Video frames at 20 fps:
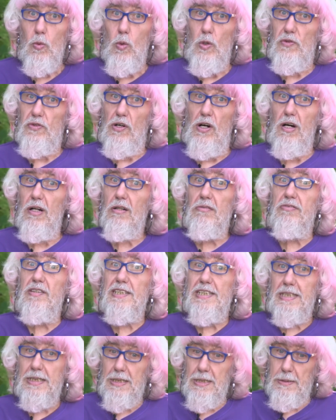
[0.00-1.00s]
With all
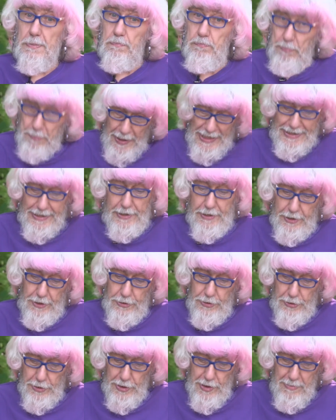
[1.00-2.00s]

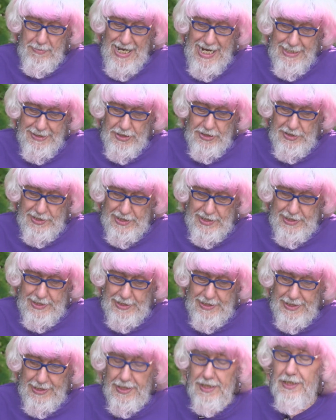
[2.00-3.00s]
respect to your
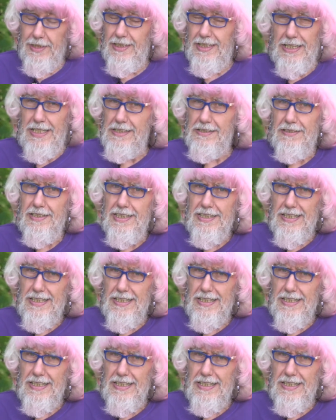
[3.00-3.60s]
majesty, there